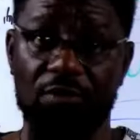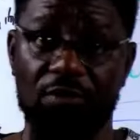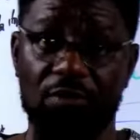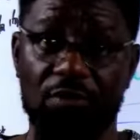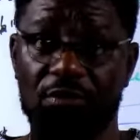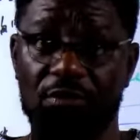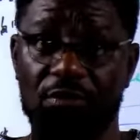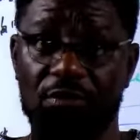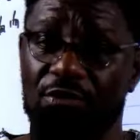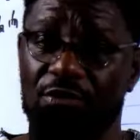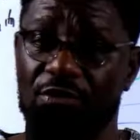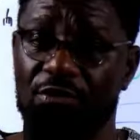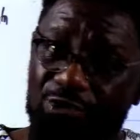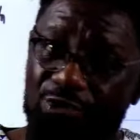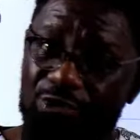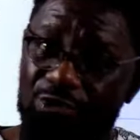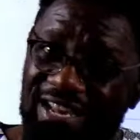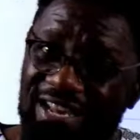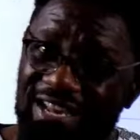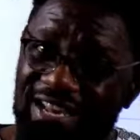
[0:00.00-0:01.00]
You see that I
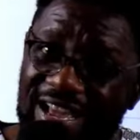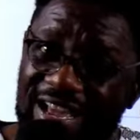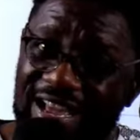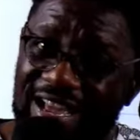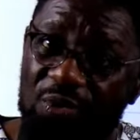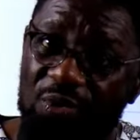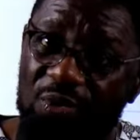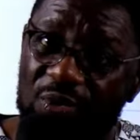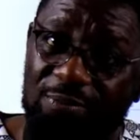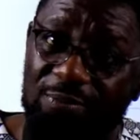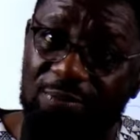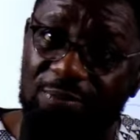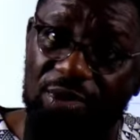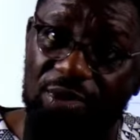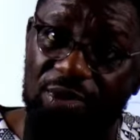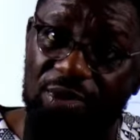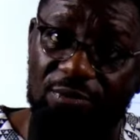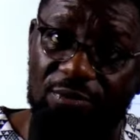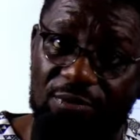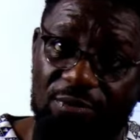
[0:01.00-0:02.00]
know what I'm doing, but
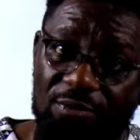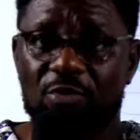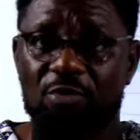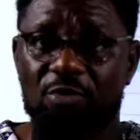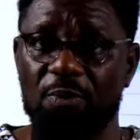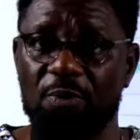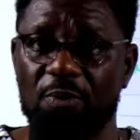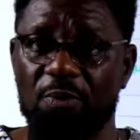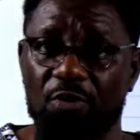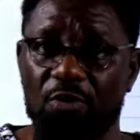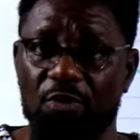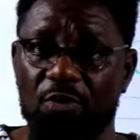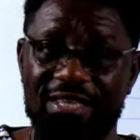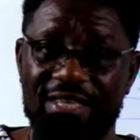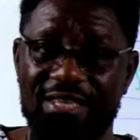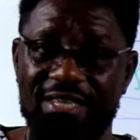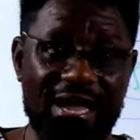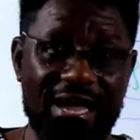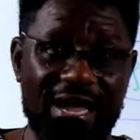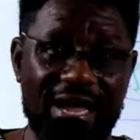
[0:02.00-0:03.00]
most people don't think I
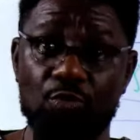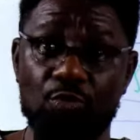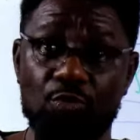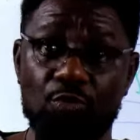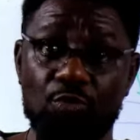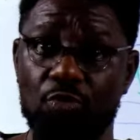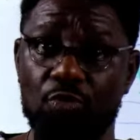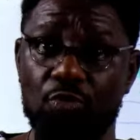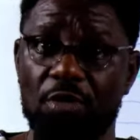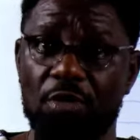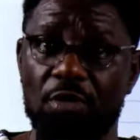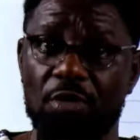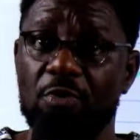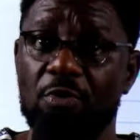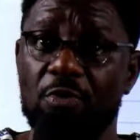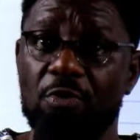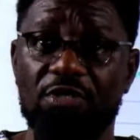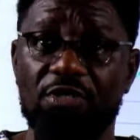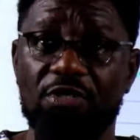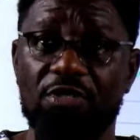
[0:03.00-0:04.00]
do because it's
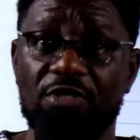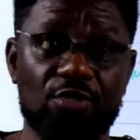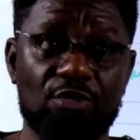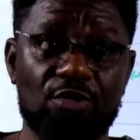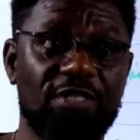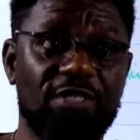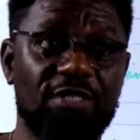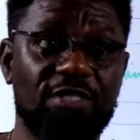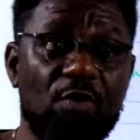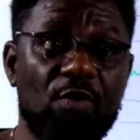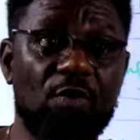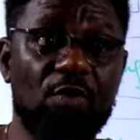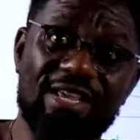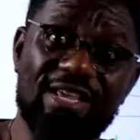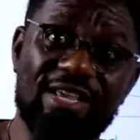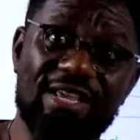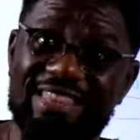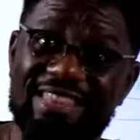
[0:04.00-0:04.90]
not the way they think it